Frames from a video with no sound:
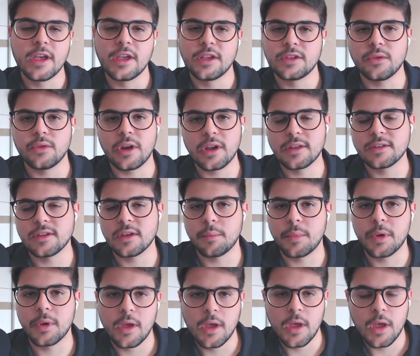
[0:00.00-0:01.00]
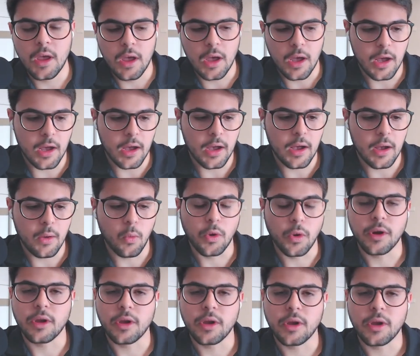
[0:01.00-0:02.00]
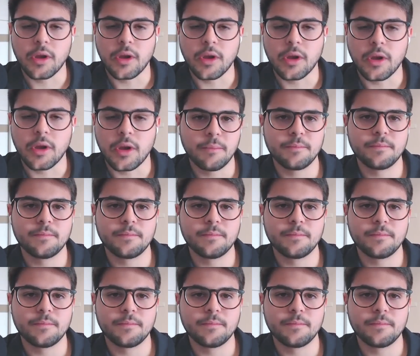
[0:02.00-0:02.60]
So it ends up uh, working pretty well.